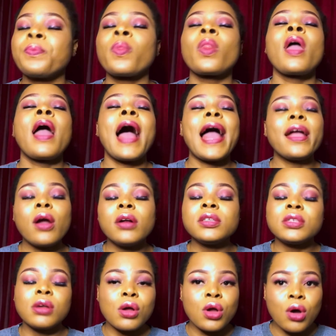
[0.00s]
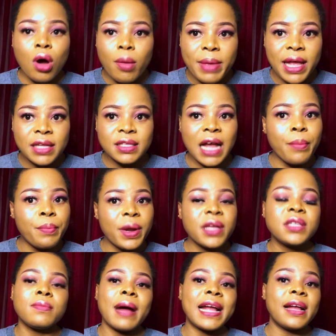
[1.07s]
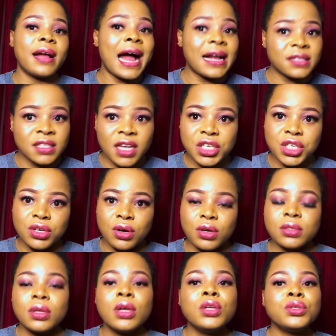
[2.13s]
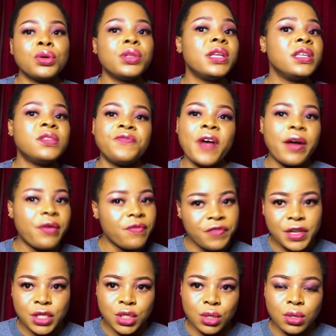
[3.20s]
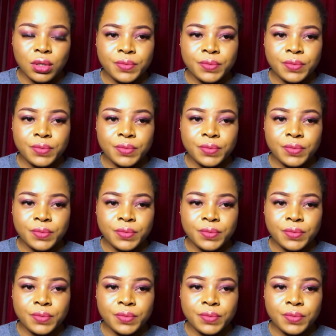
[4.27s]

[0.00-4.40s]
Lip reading: I got some comment that brings my attention to this very video.